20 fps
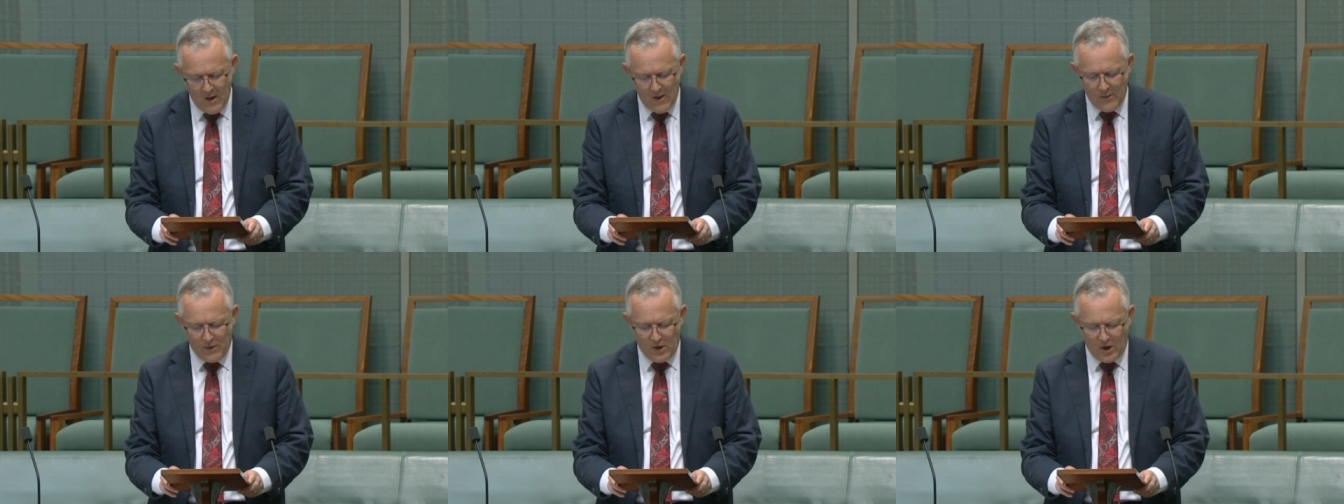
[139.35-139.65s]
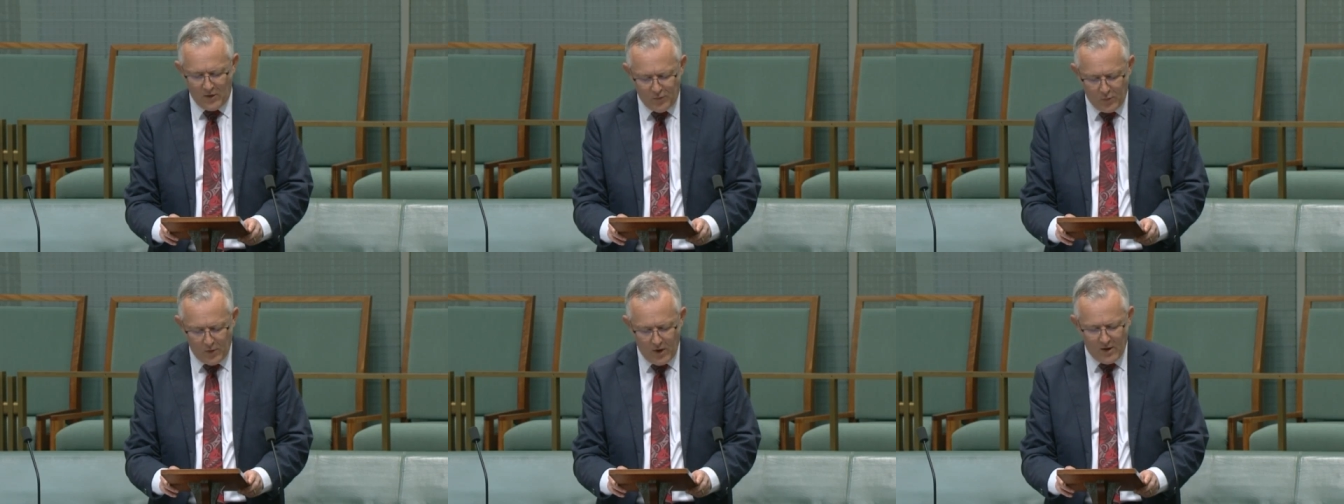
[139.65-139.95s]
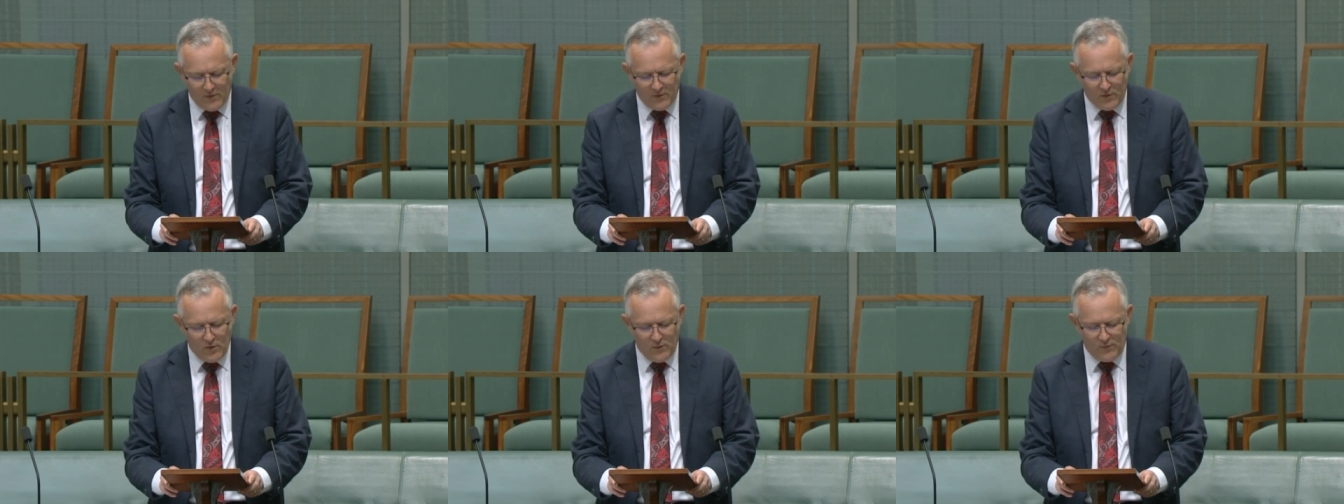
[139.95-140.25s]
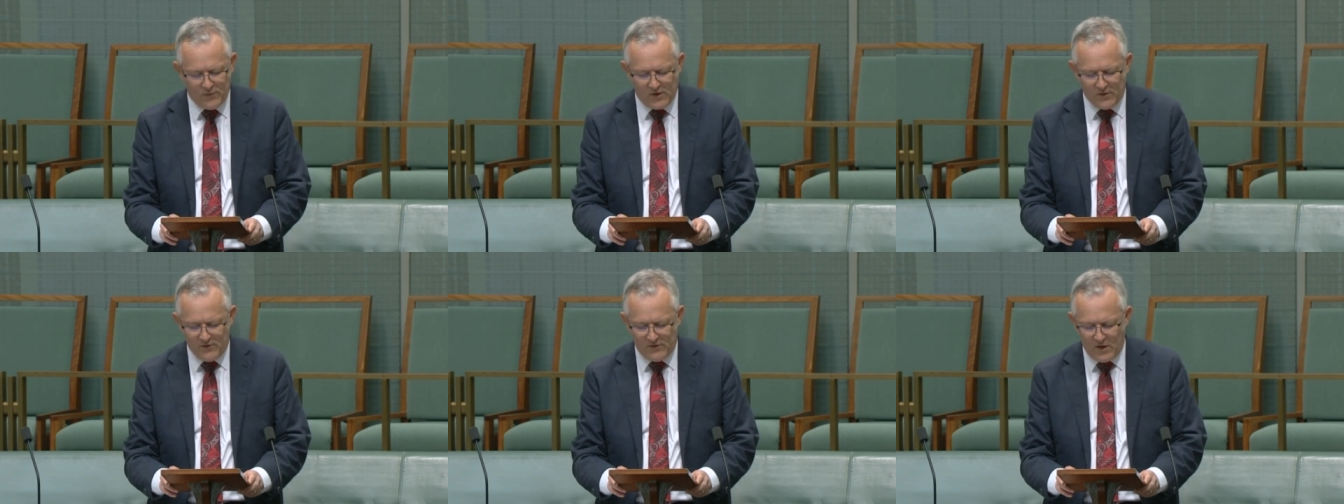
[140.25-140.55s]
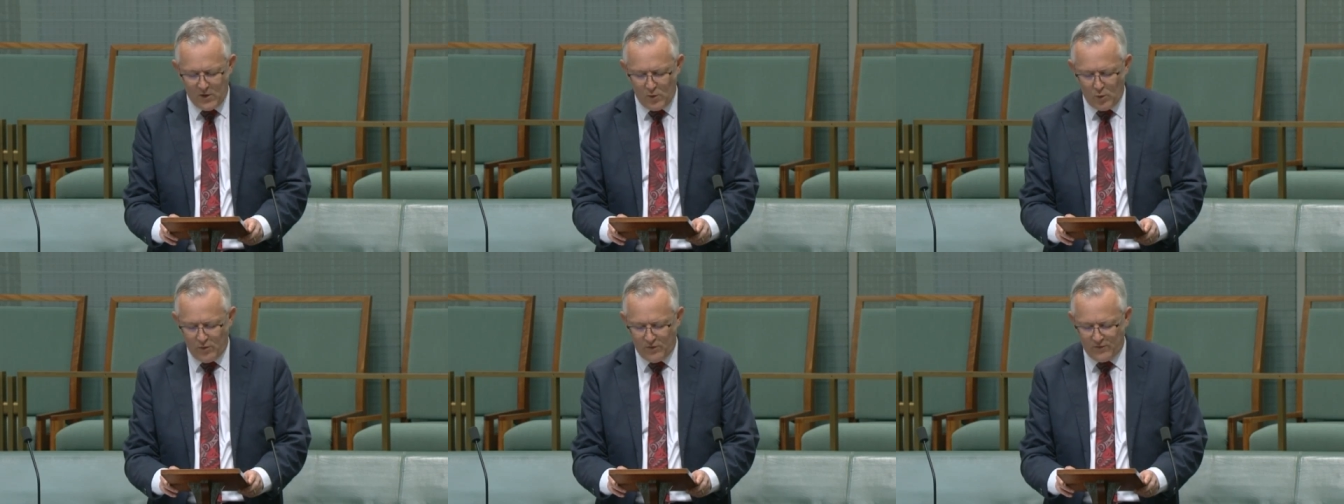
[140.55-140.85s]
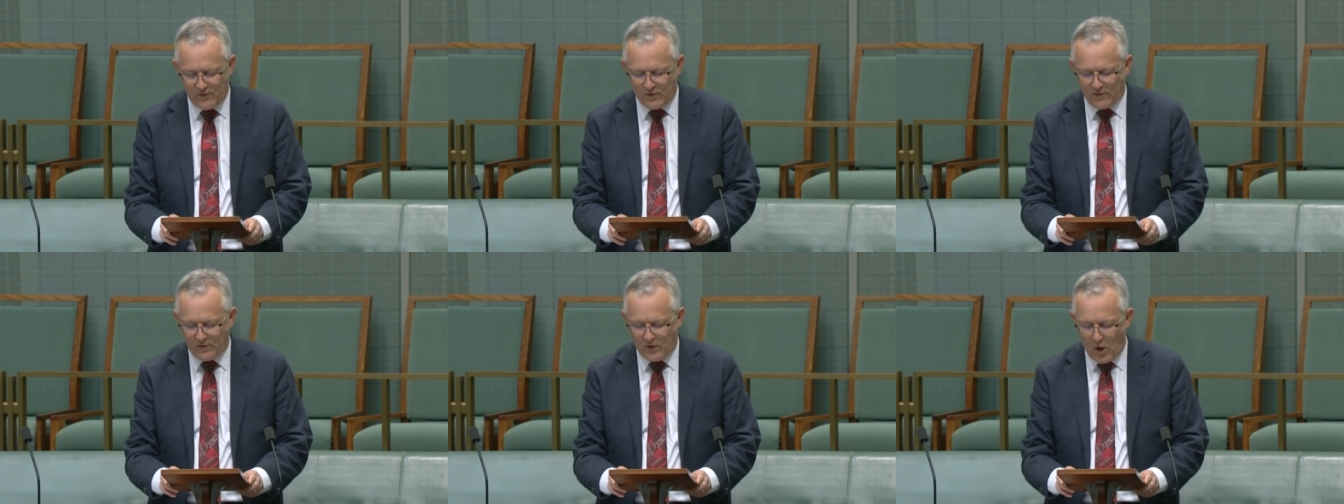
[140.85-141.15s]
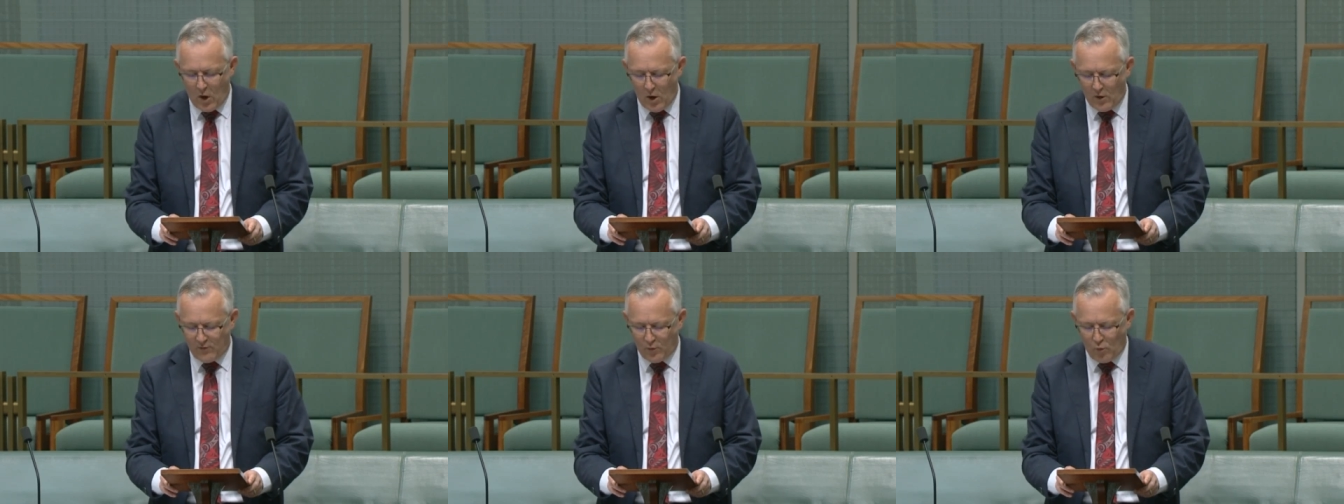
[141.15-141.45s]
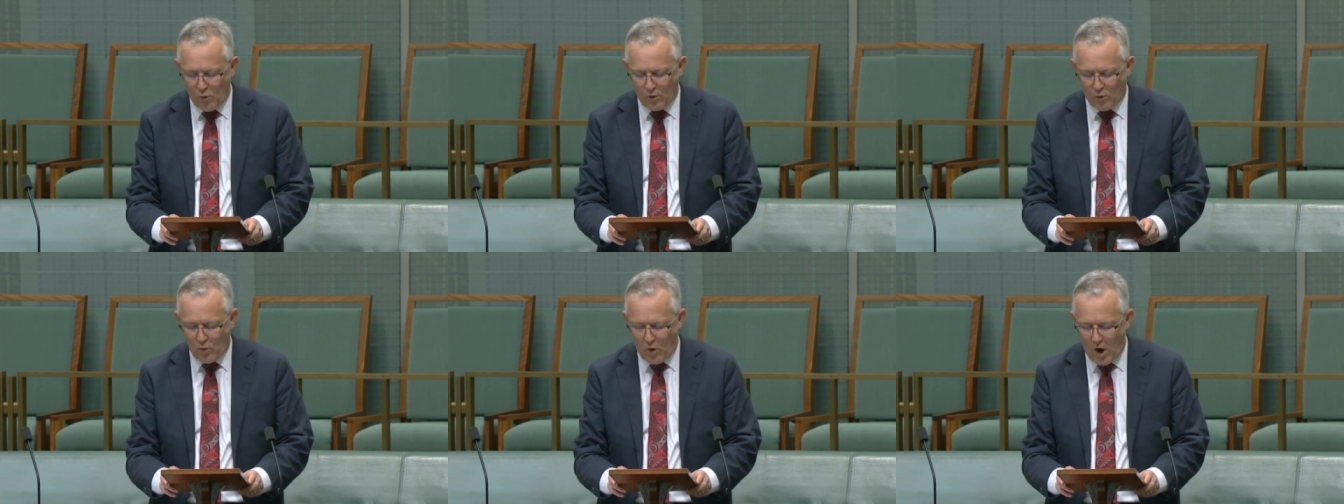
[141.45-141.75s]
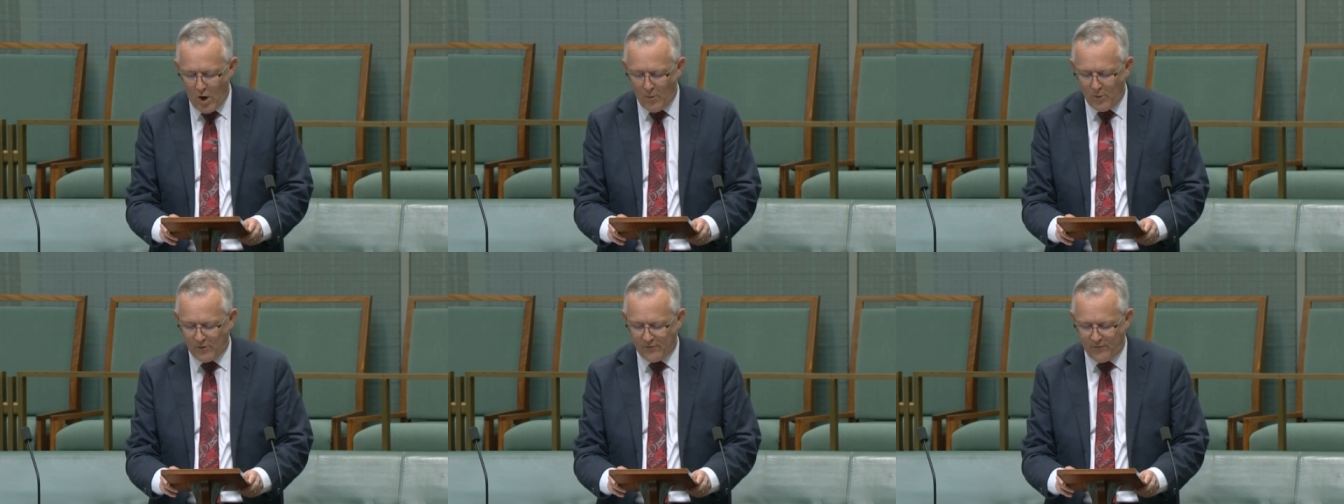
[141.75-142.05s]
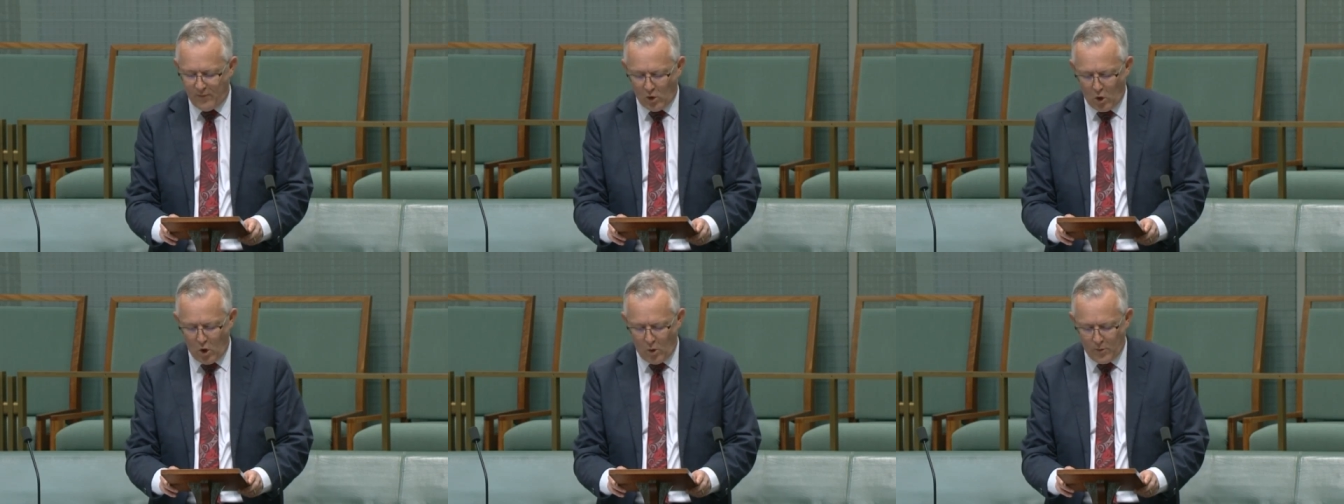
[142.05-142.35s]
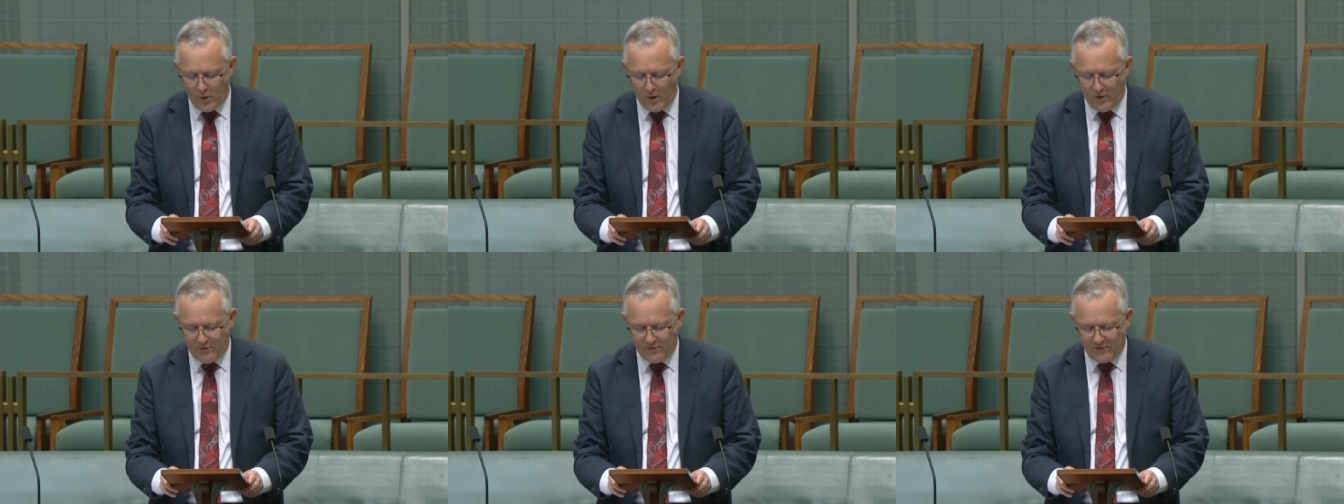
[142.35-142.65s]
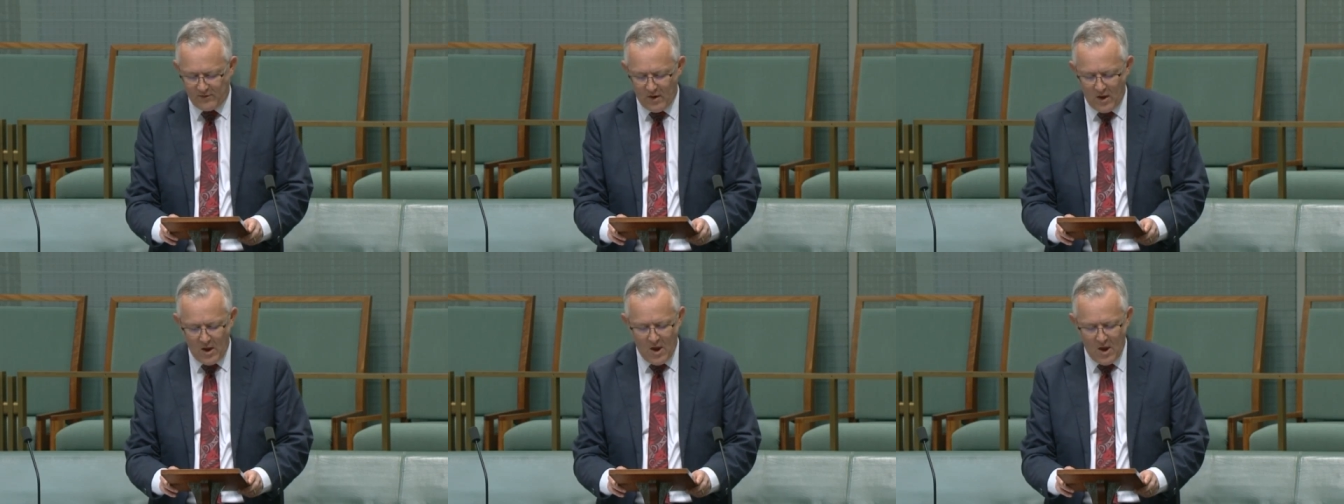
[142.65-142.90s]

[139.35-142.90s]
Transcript: the introduction of continuous disclosure requirements for lobbyists